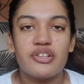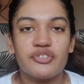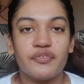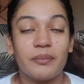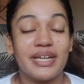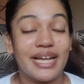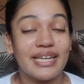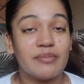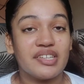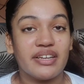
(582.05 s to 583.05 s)
So for my
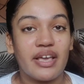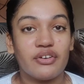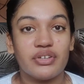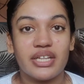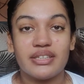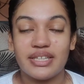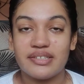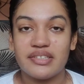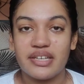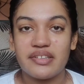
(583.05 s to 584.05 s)
nighttime skincare routine
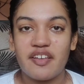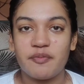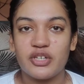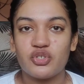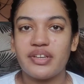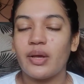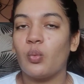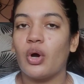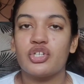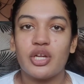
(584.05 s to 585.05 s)
these days, I've been just
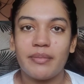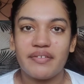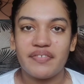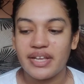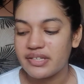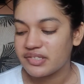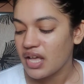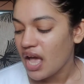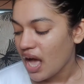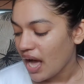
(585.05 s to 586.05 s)
like washing my face.